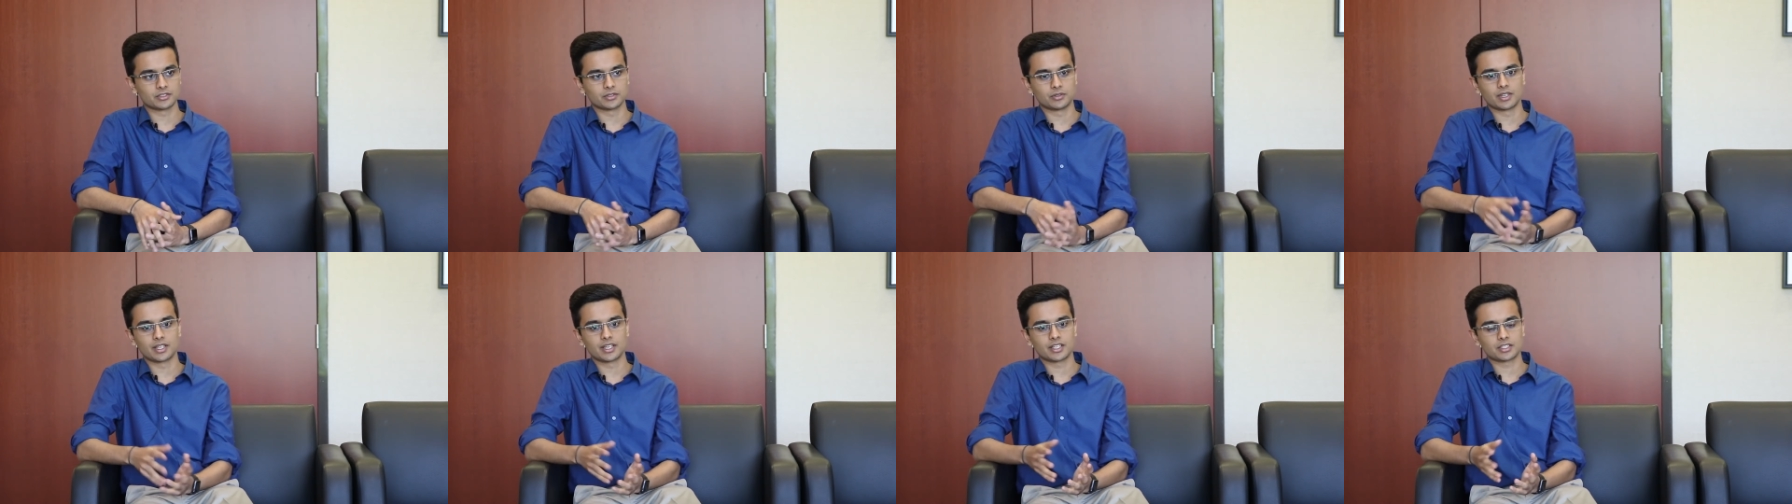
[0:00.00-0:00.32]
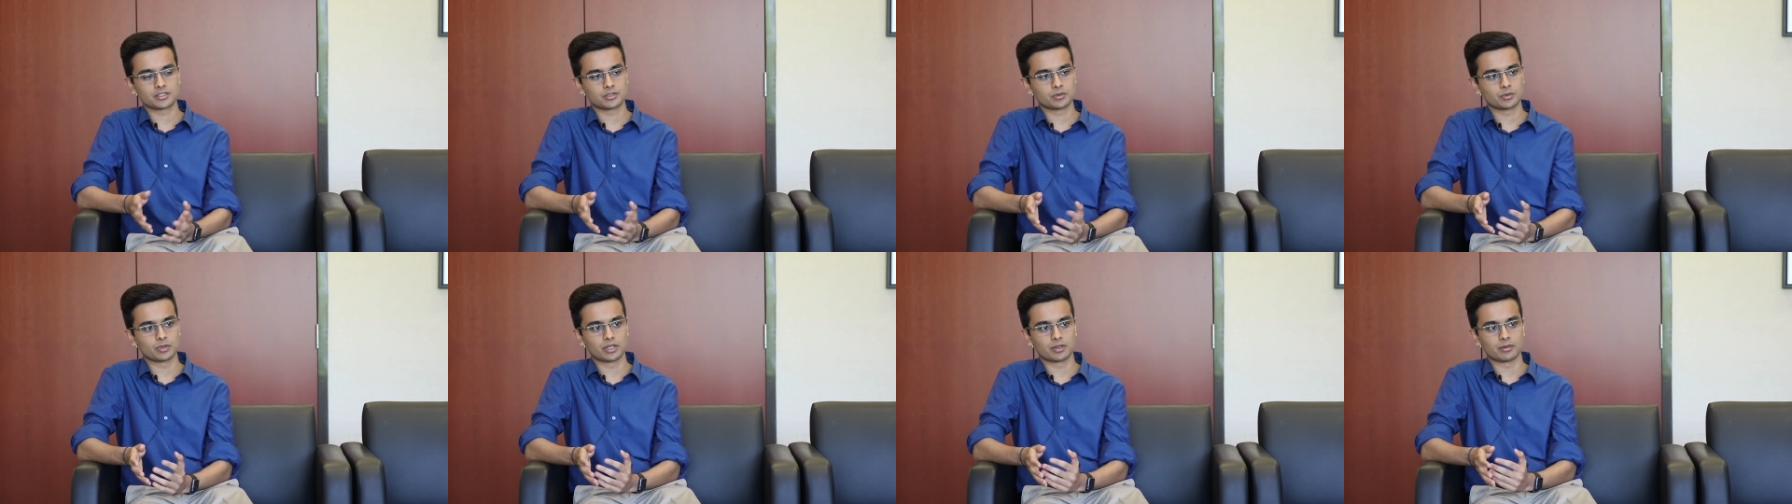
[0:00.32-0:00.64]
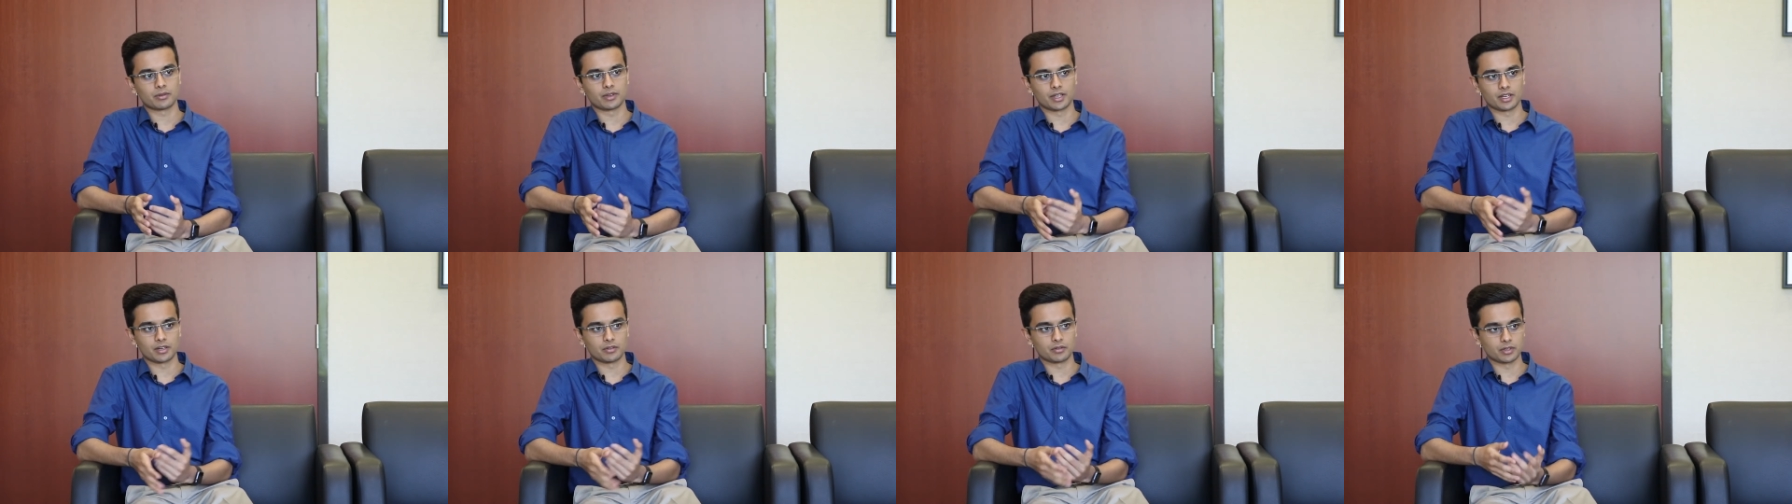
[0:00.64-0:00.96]
So next
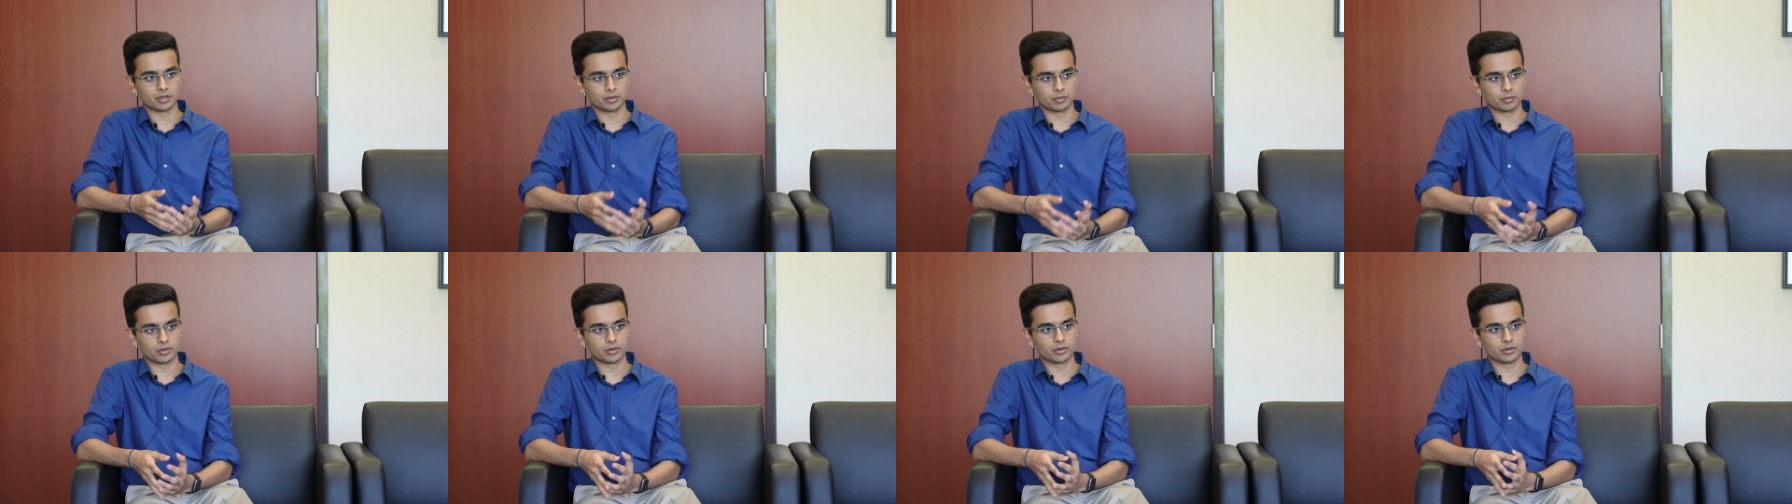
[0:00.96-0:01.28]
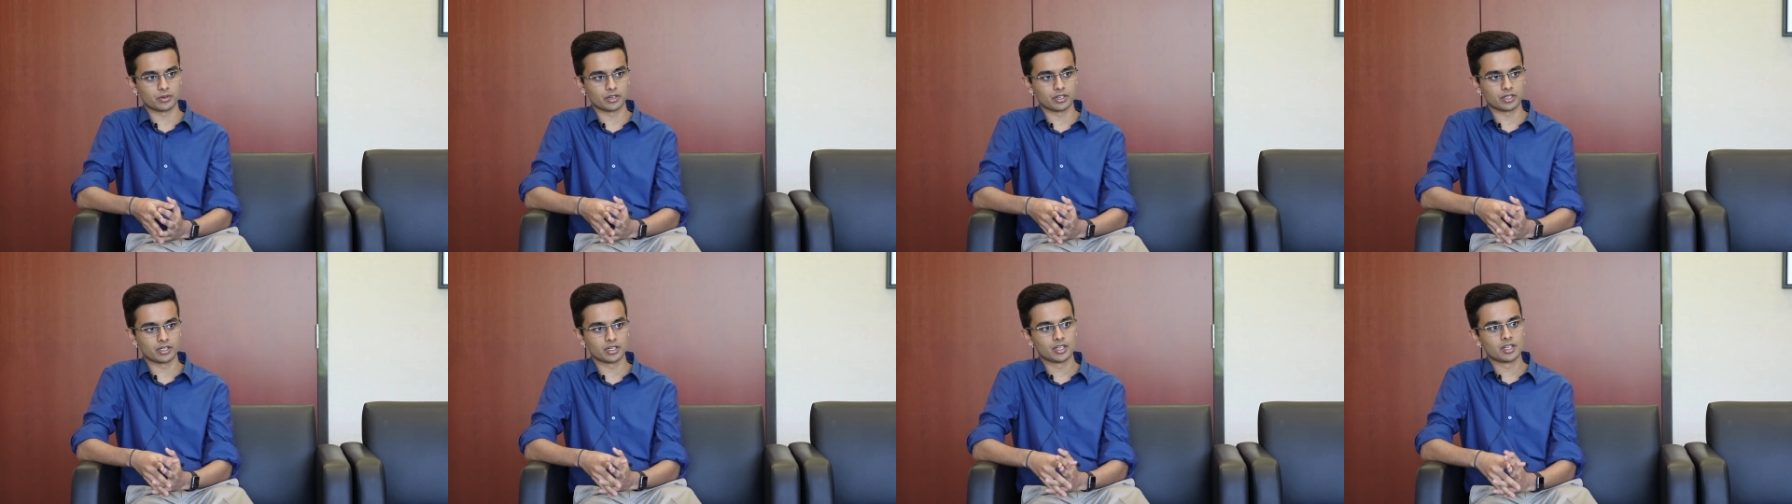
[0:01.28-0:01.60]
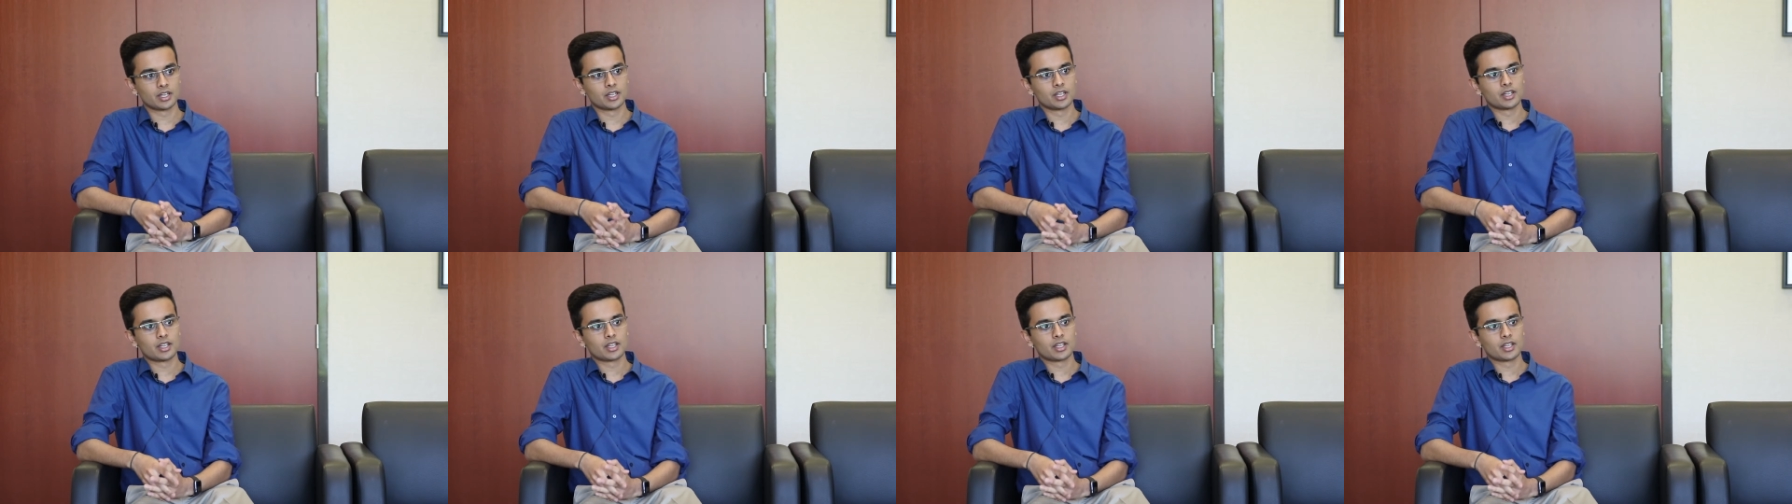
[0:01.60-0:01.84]
week we have a report